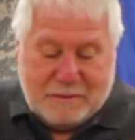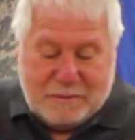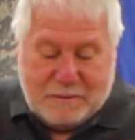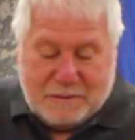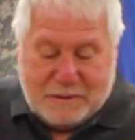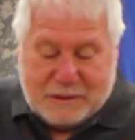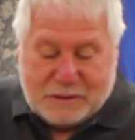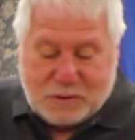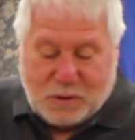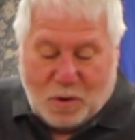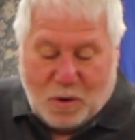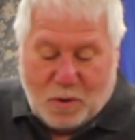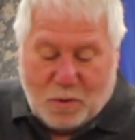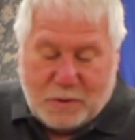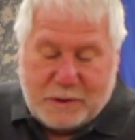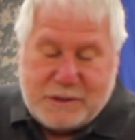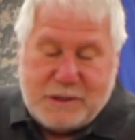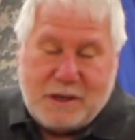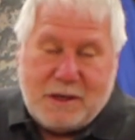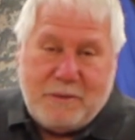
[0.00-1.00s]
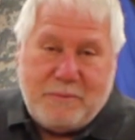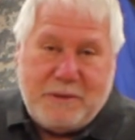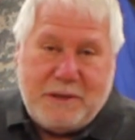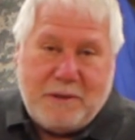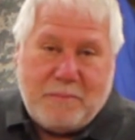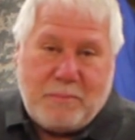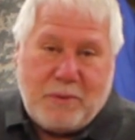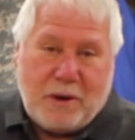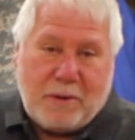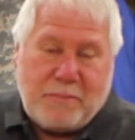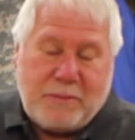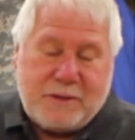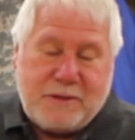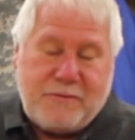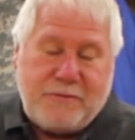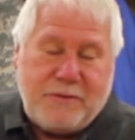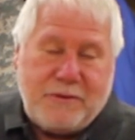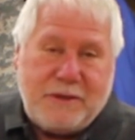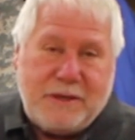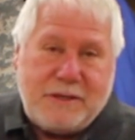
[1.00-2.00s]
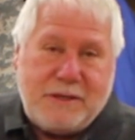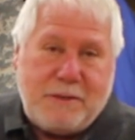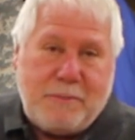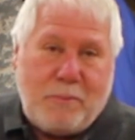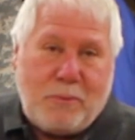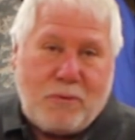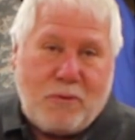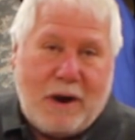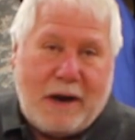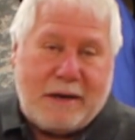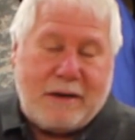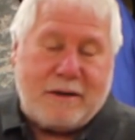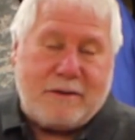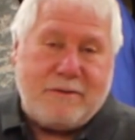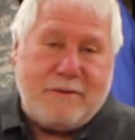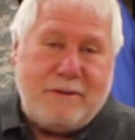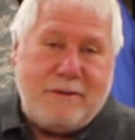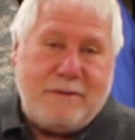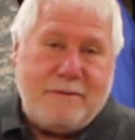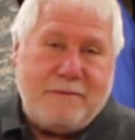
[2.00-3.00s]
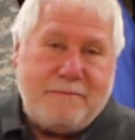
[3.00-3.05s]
there's always going to be a purpose for this product.